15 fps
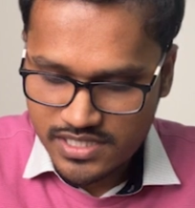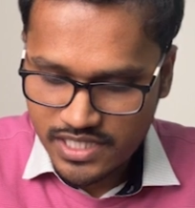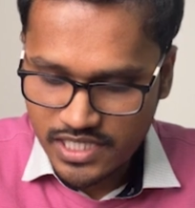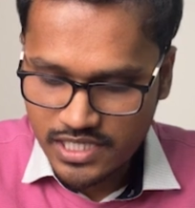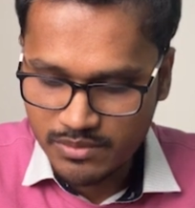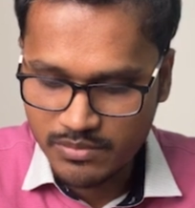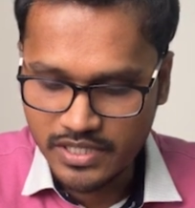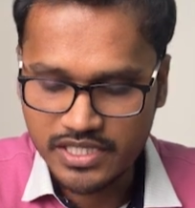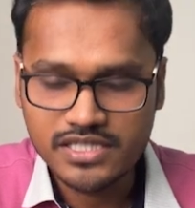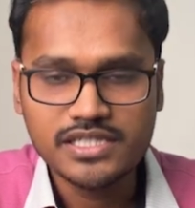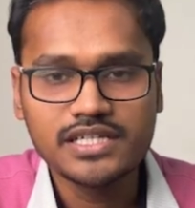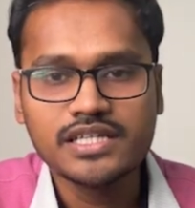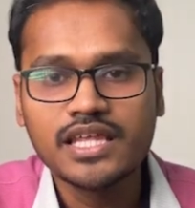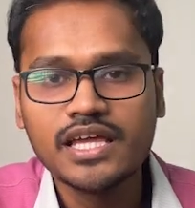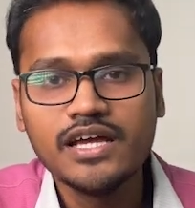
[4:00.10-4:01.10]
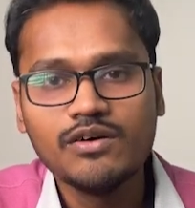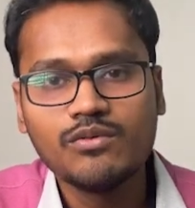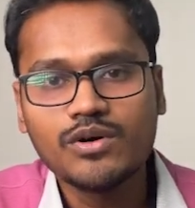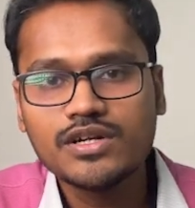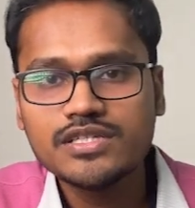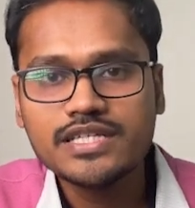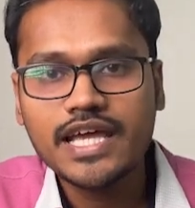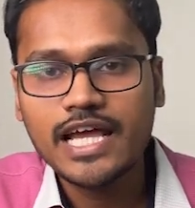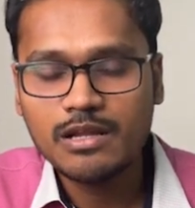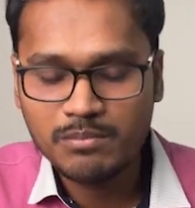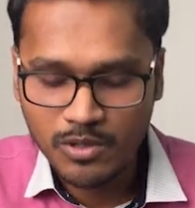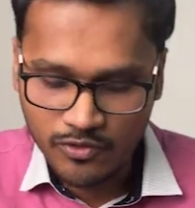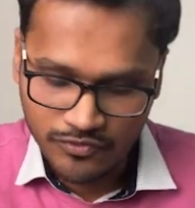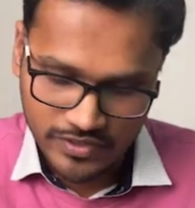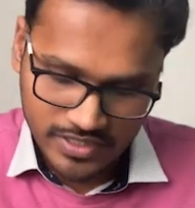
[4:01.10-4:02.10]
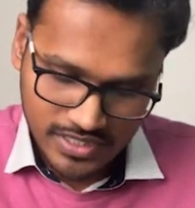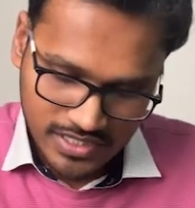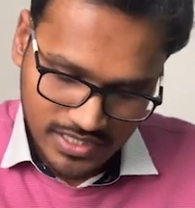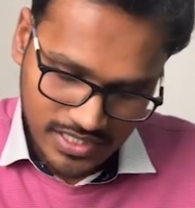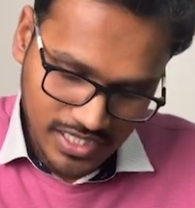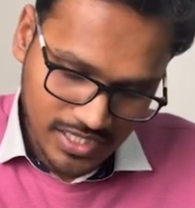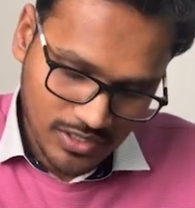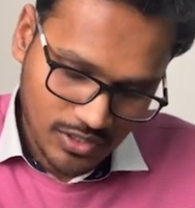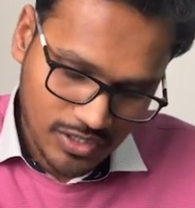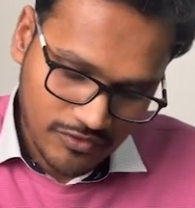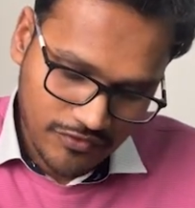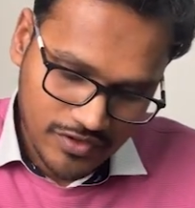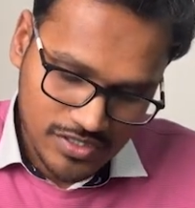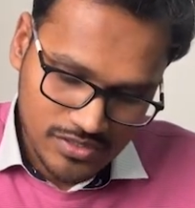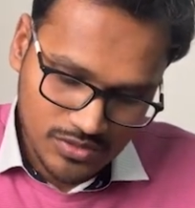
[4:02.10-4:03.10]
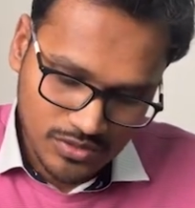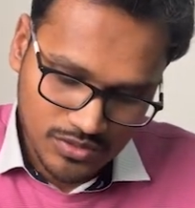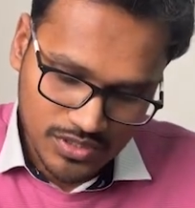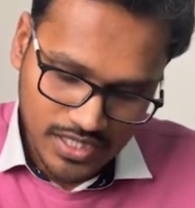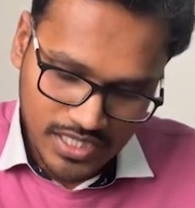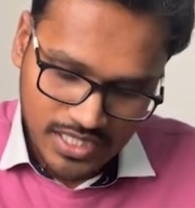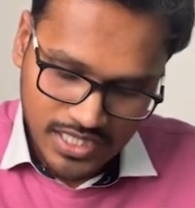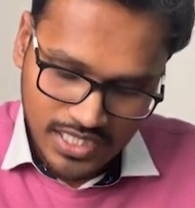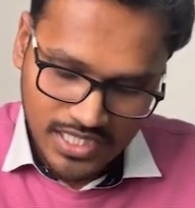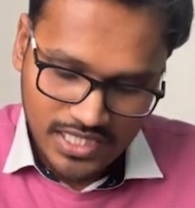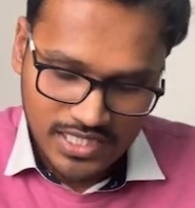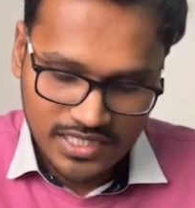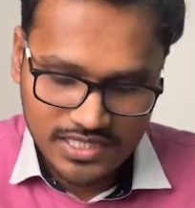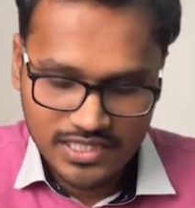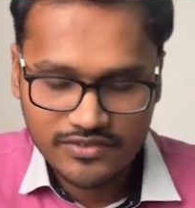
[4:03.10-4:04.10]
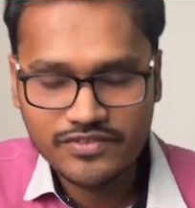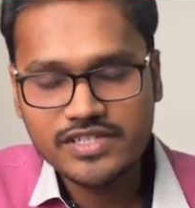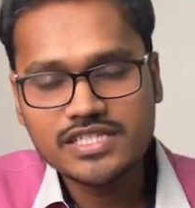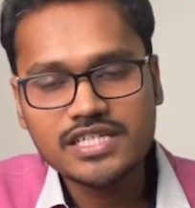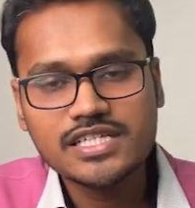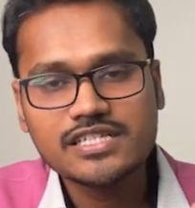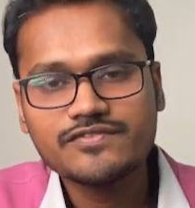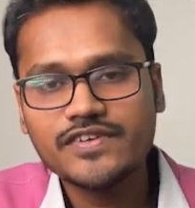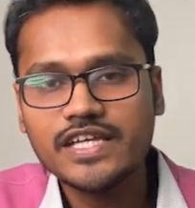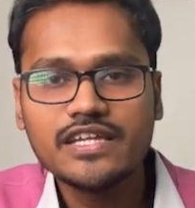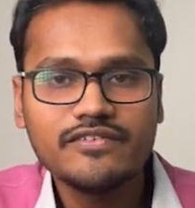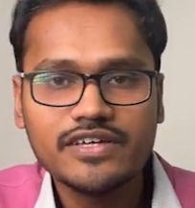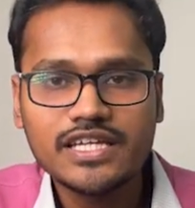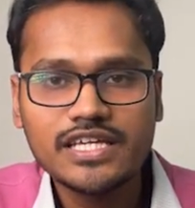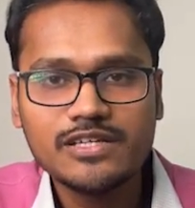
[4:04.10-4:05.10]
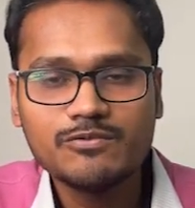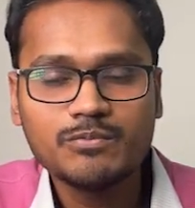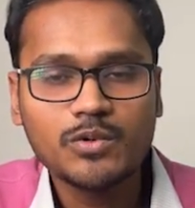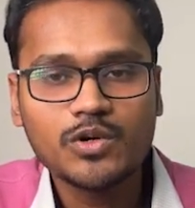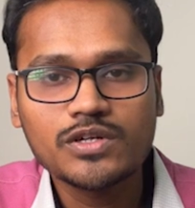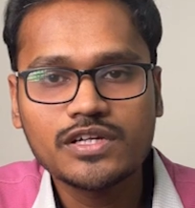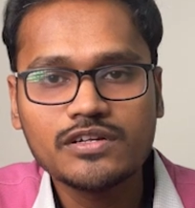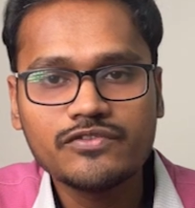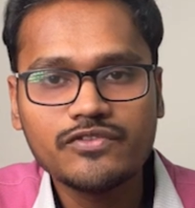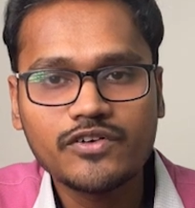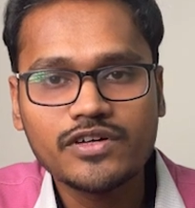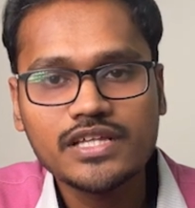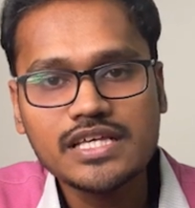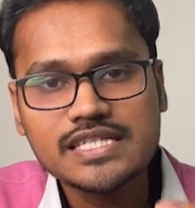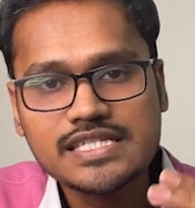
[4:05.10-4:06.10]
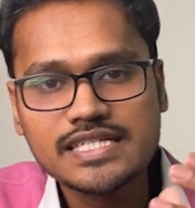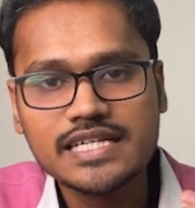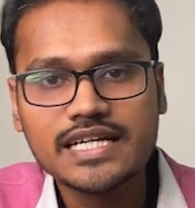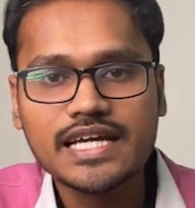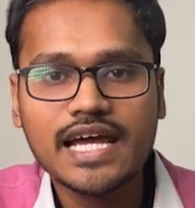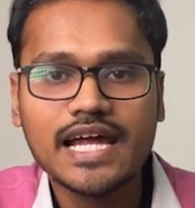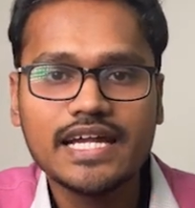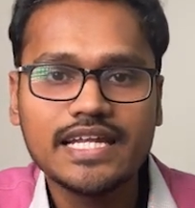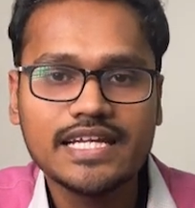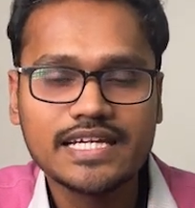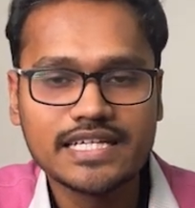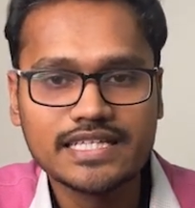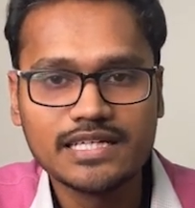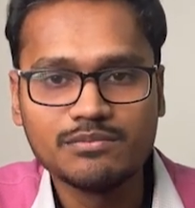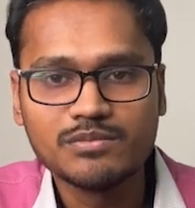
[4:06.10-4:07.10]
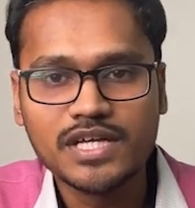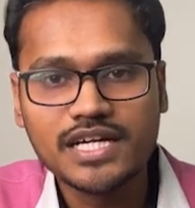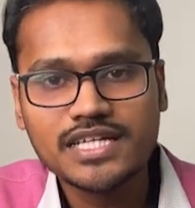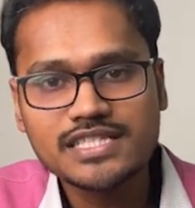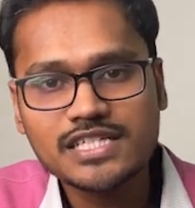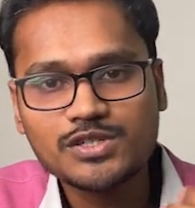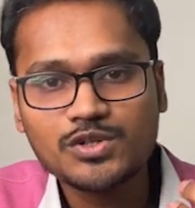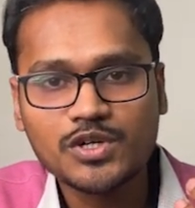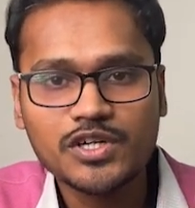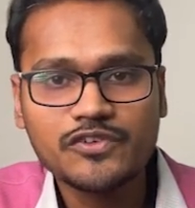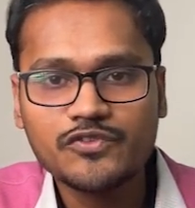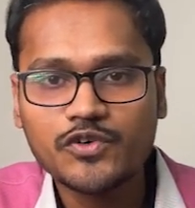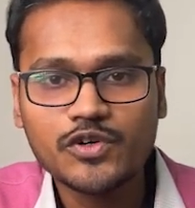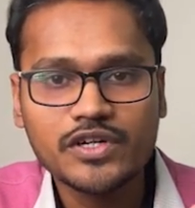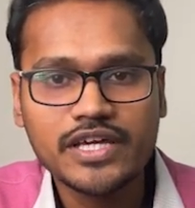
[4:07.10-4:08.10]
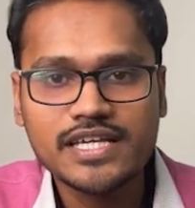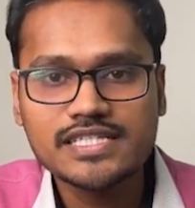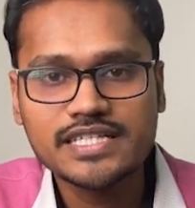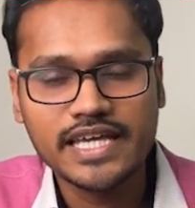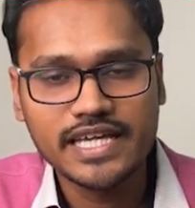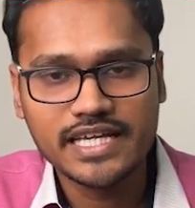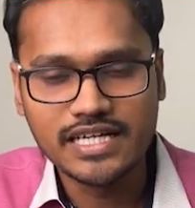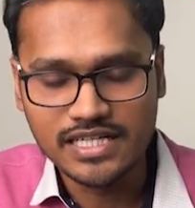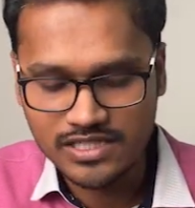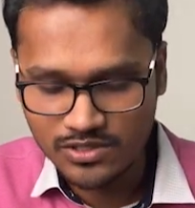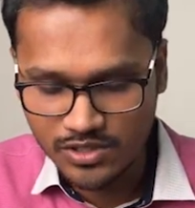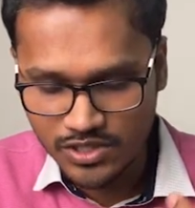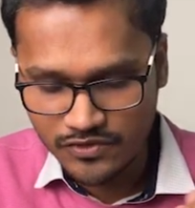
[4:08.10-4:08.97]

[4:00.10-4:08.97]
the illumination. What is the help of it? And all of us know that the vision is very, very important for the circadian rhythm. That is the 24-hour day cycle